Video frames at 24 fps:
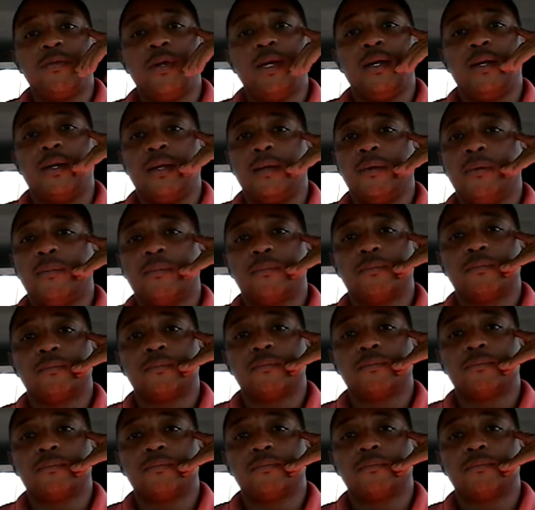reading
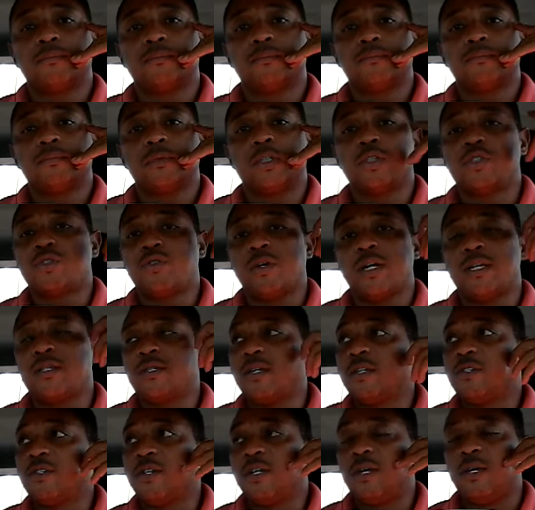and
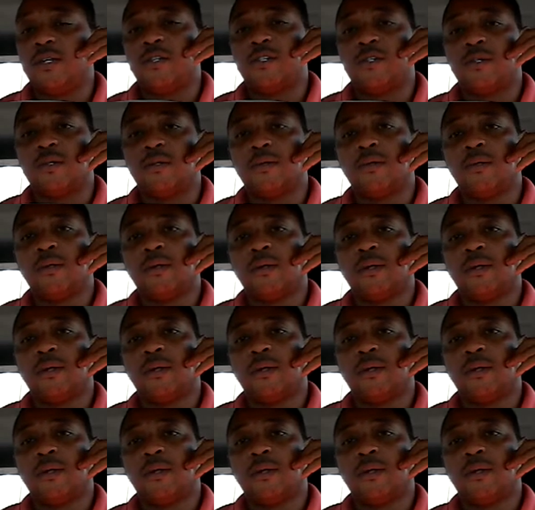stress education.